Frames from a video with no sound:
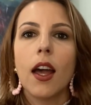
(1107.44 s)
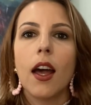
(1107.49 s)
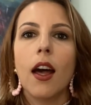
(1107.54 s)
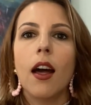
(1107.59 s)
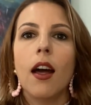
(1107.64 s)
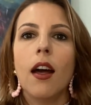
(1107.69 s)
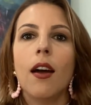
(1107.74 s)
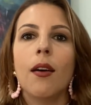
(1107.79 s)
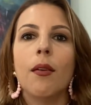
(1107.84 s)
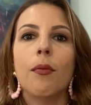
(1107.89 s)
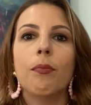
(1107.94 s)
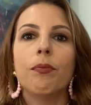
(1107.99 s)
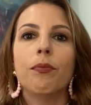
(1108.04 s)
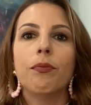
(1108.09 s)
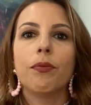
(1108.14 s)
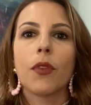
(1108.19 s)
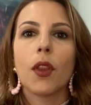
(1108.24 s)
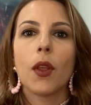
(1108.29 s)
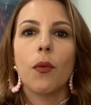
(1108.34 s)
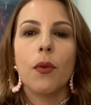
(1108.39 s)

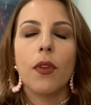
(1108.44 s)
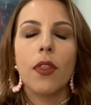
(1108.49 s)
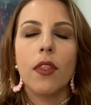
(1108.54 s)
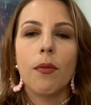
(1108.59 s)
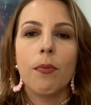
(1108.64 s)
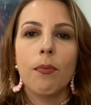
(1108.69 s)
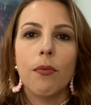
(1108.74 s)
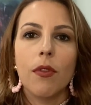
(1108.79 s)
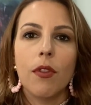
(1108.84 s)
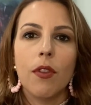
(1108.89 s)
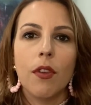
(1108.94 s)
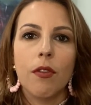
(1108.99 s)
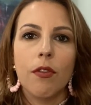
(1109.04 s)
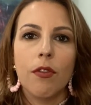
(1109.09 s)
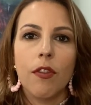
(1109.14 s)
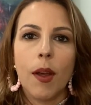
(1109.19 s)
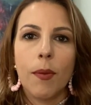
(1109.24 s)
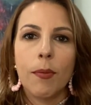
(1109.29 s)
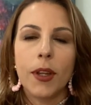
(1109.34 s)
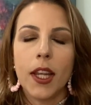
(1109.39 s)
when the
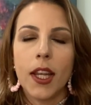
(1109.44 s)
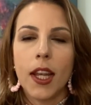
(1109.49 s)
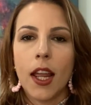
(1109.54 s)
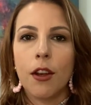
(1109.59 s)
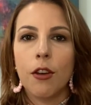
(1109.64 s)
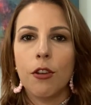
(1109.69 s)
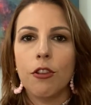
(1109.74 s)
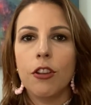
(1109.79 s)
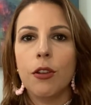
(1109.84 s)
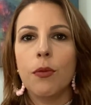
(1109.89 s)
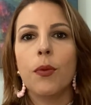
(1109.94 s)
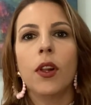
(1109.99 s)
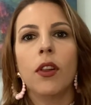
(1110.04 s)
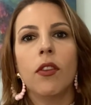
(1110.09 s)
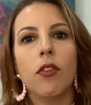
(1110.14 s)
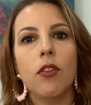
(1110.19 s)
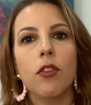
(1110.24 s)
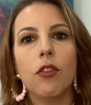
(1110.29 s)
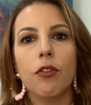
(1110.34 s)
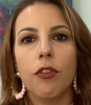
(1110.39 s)
feminine energy
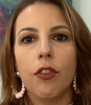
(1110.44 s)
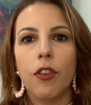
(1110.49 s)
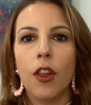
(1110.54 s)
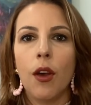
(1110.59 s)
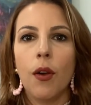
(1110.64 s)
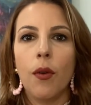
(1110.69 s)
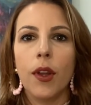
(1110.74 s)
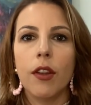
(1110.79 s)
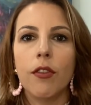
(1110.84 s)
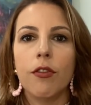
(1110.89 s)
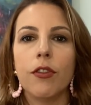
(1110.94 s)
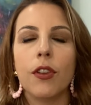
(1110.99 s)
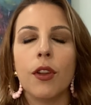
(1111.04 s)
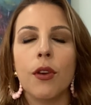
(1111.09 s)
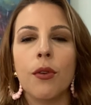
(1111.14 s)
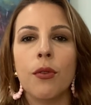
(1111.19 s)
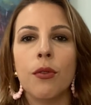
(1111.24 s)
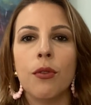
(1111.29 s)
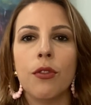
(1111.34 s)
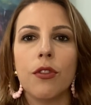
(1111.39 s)
wants to flow, it
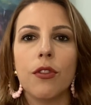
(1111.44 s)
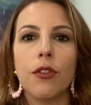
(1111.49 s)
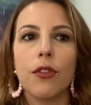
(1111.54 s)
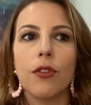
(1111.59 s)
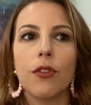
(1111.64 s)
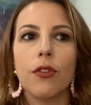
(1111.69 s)
flows